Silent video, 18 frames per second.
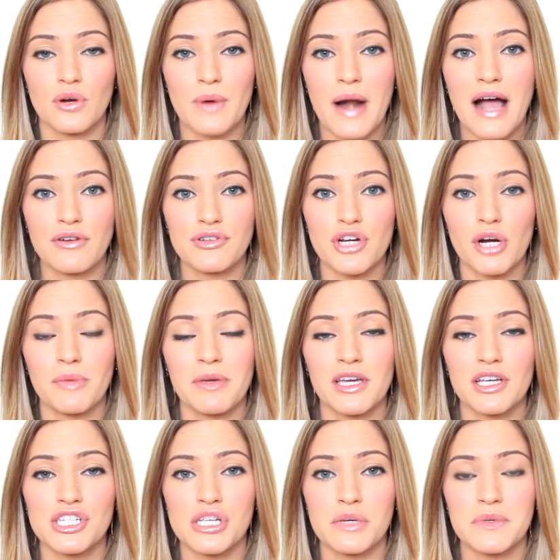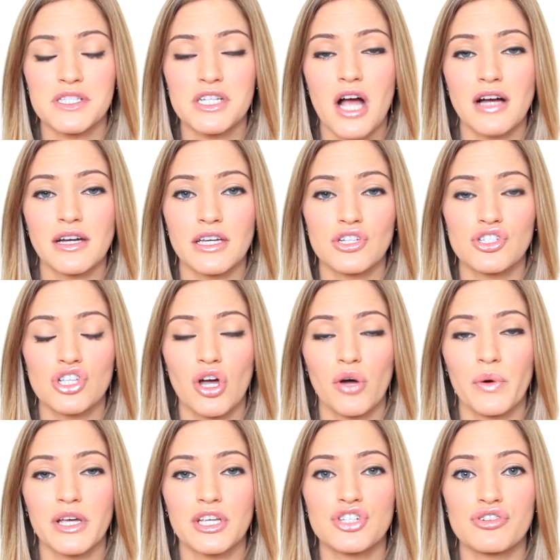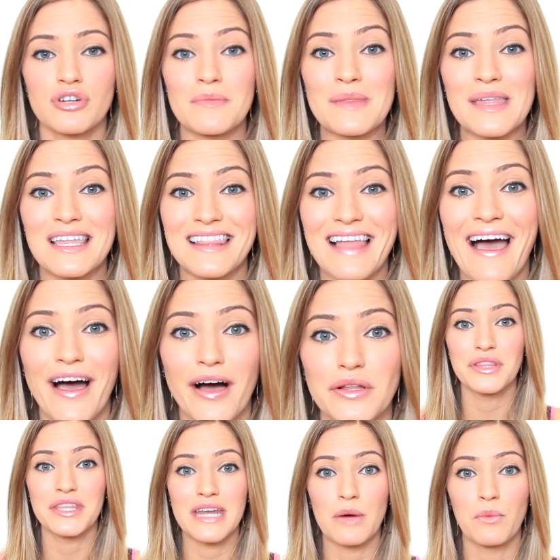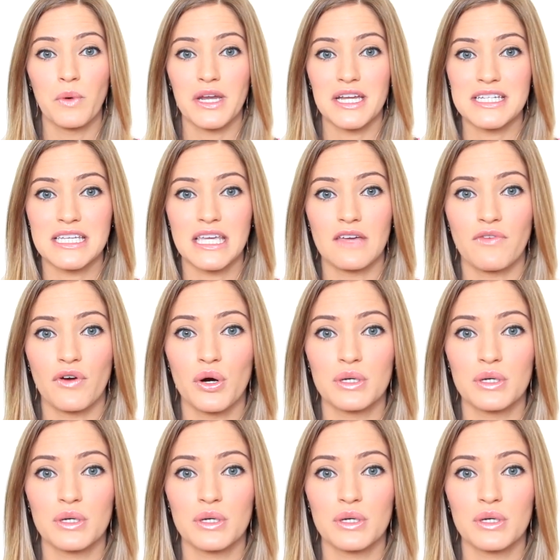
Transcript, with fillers: around her because she was talking so extremely loud that I wanted to give